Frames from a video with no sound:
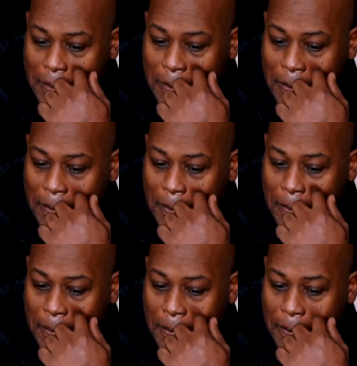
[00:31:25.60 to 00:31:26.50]

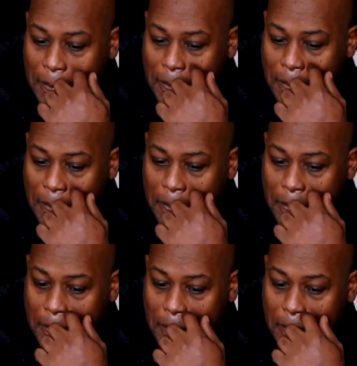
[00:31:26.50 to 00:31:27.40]

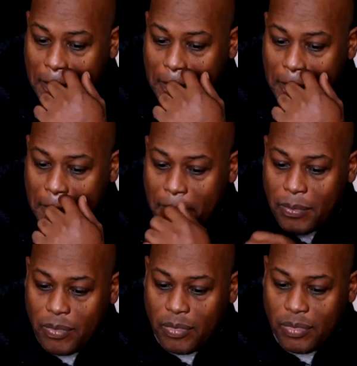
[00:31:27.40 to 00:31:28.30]

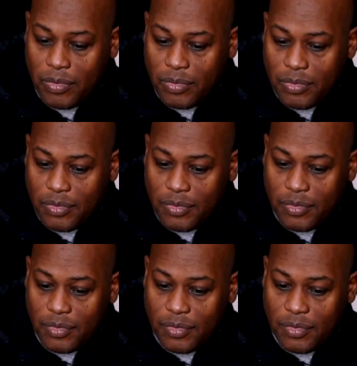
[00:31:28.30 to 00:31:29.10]
No one is speaking in this clip.